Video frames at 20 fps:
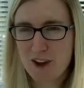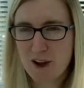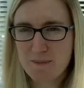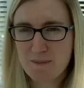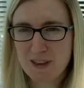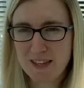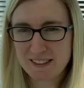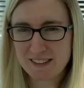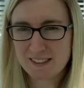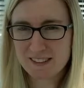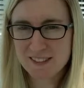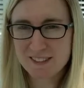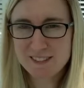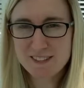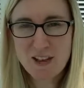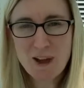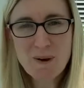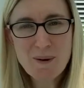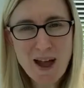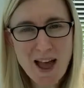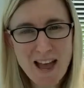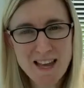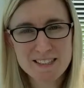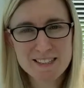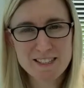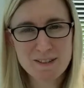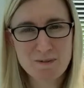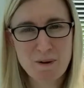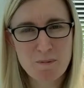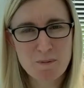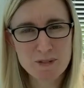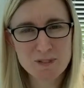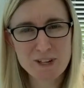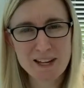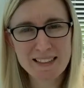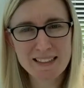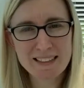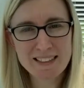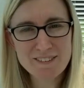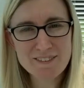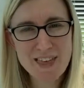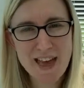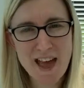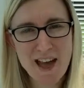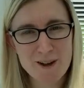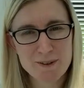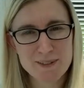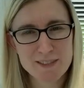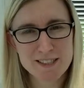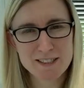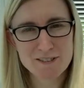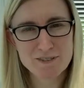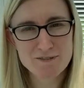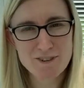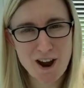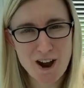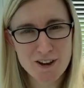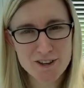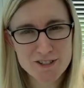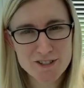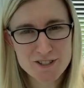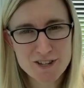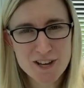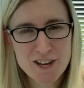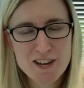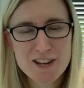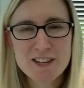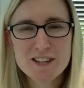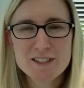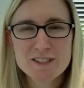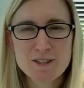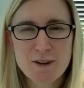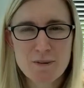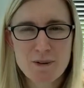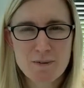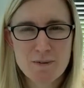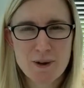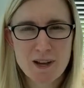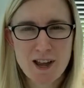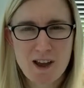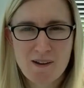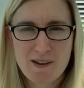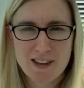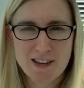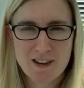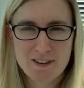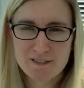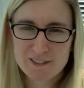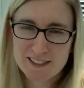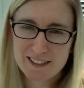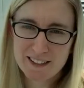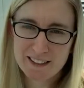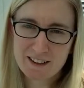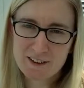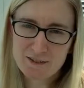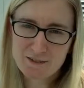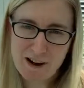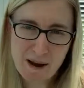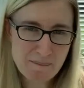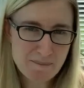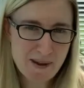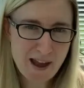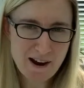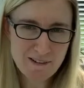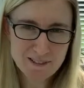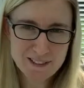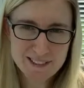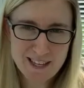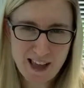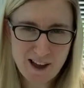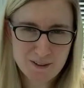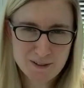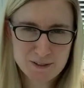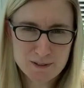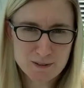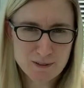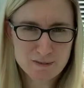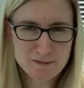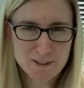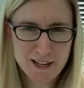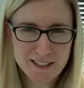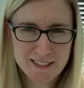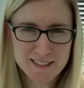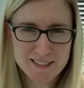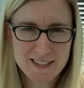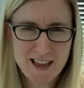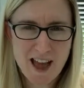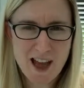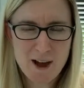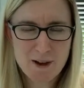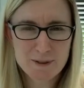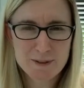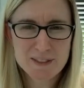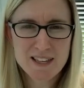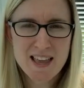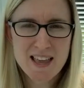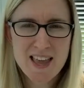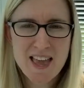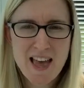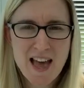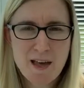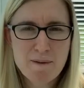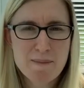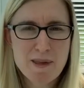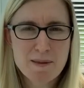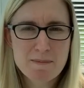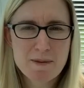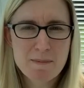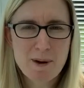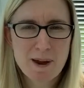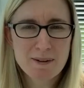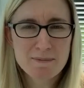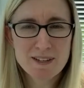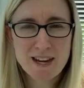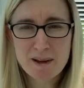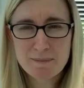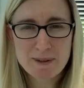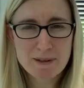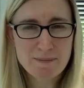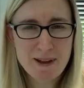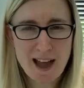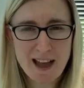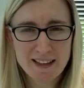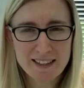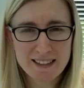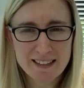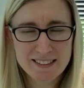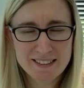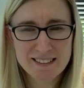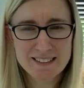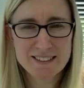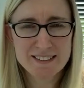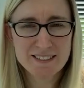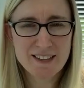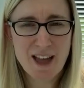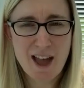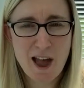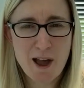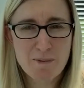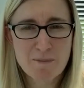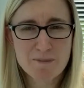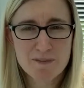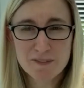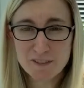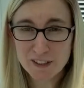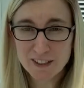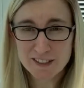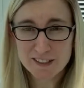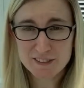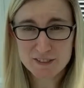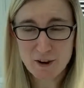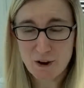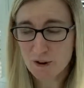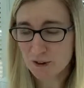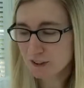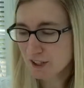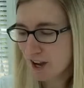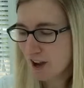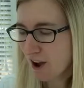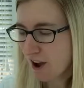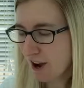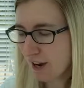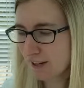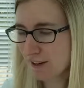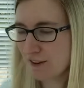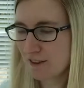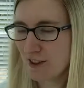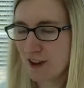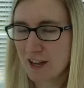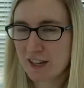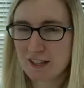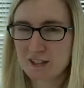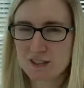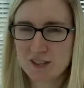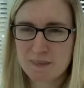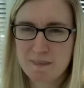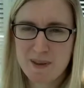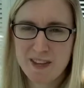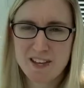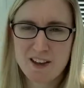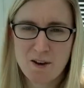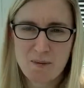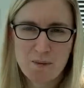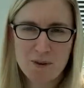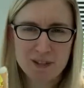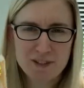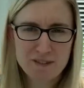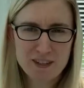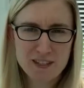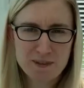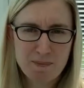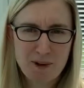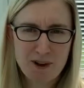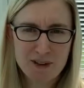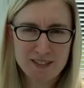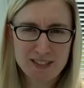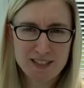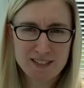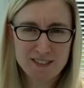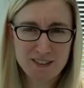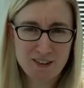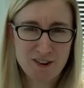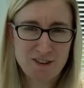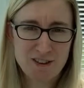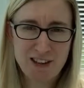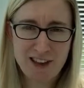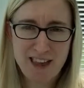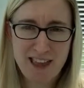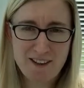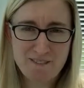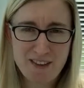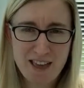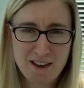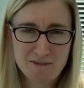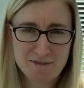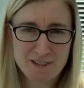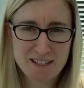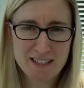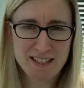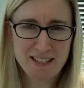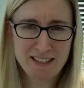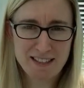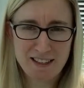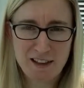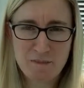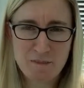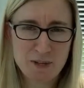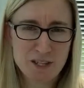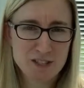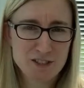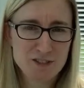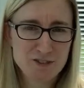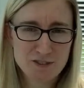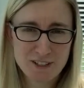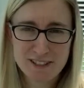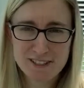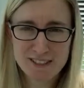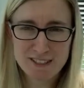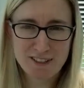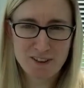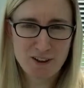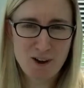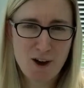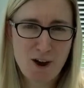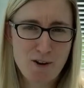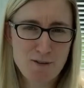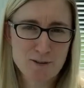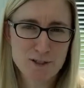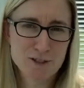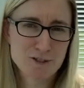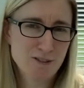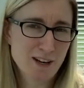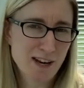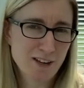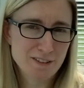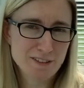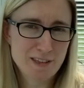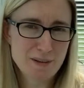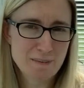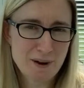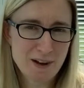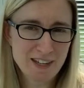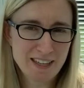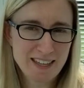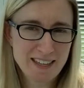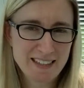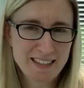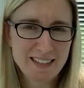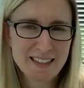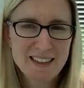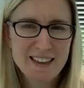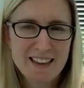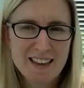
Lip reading: come in so handy when we're trying to leave the house in a rush. So if we're going over to like a grandparent's house or a friend's house, and maybe my nappy bag isn't fully stocked, I know that I can just pick up one of these baskets and know that I have everything in there and put it straight in the car, straight under the buggy,